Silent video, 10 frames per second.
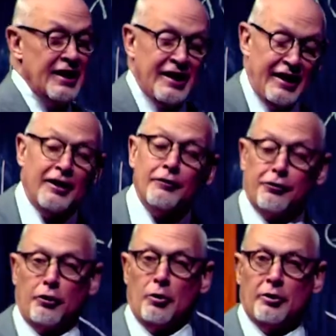
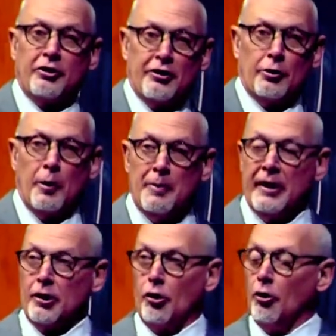influence as a
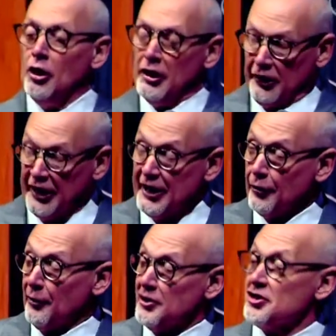rabbinical leader
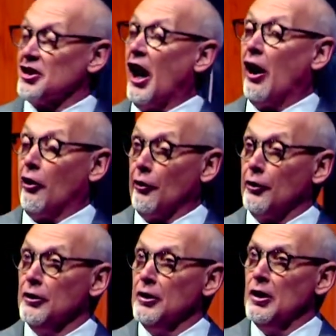and scholar,
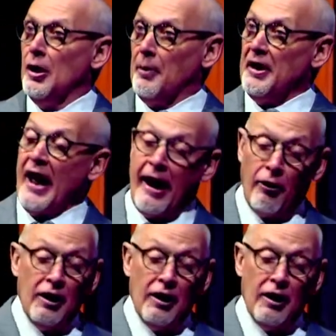but now